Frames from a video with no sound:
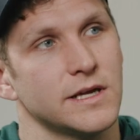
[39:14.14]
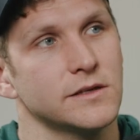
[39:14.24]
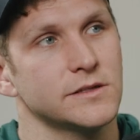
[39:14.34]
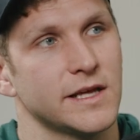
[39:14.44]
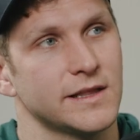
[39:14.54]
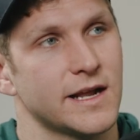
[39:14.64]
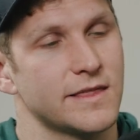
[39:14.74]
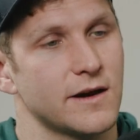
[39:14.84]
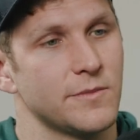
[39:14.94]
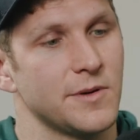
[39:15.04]
the other thing that I
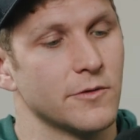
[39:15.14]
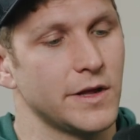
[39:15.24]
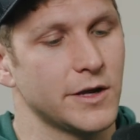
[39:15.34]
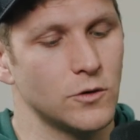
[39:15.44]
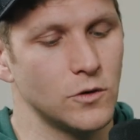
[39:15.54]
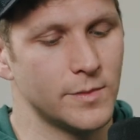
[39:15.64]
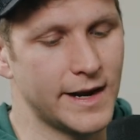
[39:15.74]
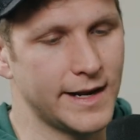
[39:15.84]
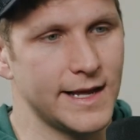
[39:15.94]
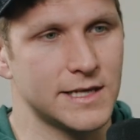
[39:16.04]
thought would be really cool
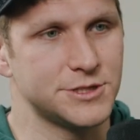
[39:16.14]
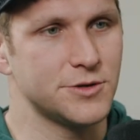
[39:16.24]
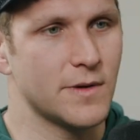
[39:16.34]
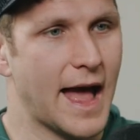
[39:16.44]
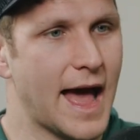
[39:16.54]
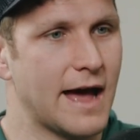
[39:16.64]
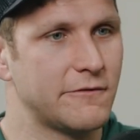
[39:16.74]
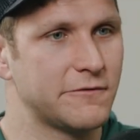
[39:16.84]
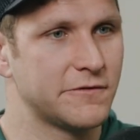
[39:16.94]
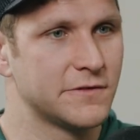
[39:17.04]
about it is you
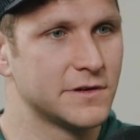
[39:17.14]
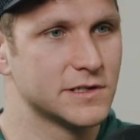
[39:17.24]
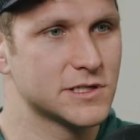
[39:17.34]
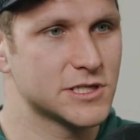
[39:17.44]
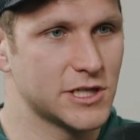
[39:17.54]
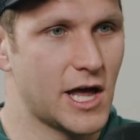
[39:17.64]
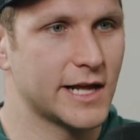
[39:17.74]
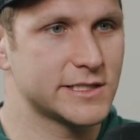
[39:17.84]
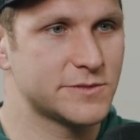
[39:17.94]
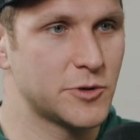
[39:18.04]
have
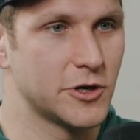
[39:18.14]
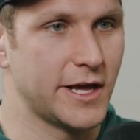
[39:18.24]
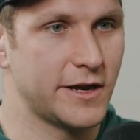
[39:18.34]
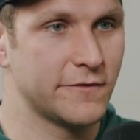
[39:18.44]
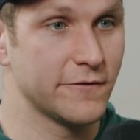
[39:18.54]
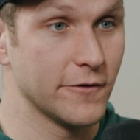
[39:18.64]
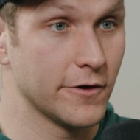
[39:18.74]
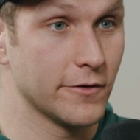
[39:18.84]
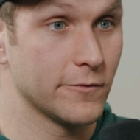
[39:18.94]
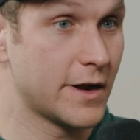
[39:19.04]
slots put in
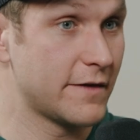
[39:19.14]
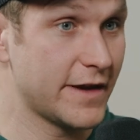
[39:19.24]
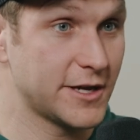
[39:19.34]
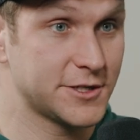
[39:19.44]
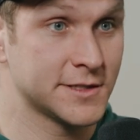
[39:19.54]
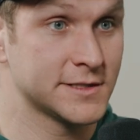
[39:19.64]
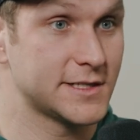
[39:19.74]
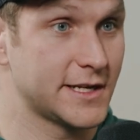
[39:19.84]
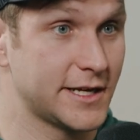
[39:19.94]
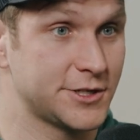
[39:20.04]
for
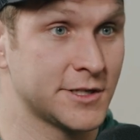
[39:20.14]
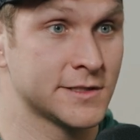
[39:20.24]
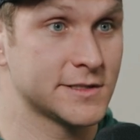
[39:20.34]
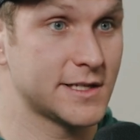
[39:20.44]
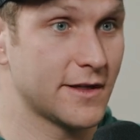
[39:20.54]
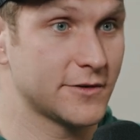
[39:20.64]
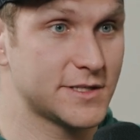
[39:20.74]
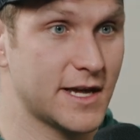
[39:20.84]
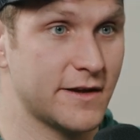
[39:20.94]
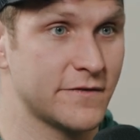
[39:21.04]
renovations, additions, and other
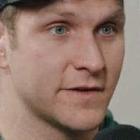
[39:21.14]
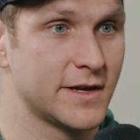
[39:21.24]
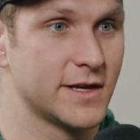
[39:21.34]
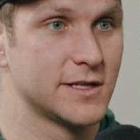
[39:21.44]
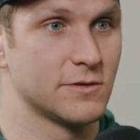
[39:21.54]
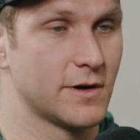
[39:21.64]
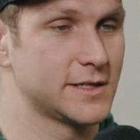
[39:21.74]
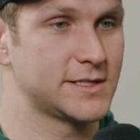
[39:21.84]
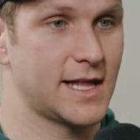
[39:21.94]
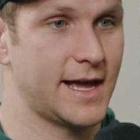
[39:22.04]
stuff to where
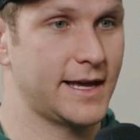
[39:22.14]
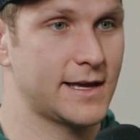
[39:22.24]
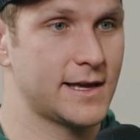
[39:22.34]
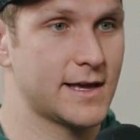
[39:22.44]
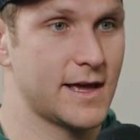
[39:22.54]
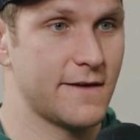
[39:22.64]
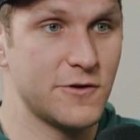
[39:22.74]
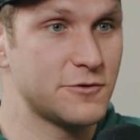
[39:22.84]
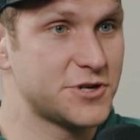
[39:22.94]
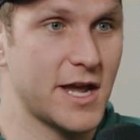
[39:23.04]
it's
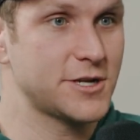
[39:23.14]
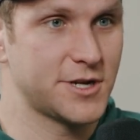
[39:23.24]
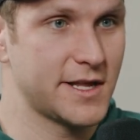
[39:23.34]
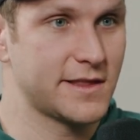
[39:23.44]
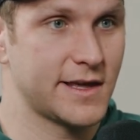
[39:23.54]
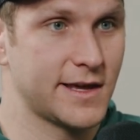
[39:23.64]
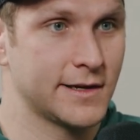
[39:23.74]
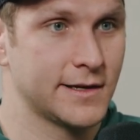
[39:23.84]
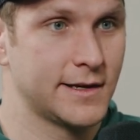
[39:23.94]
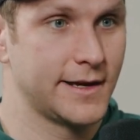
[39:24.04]
if you change
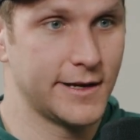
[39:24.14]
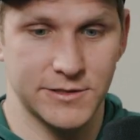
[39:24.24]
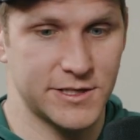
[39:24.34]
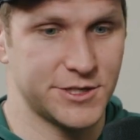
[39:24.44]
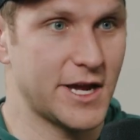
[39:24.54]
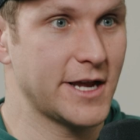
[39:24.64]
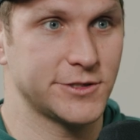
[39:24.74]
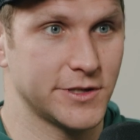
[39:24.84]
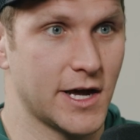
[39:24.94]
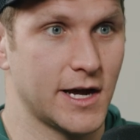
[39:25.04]
anything, here's the
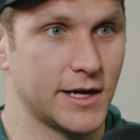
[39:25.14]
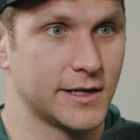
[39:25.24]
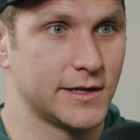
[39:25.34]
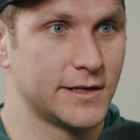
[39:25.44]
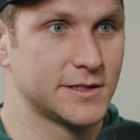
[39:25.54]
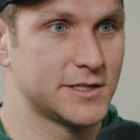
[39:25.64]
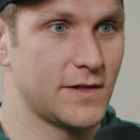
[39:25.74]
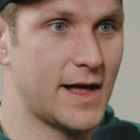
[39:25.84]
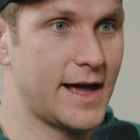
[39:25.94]
change log. So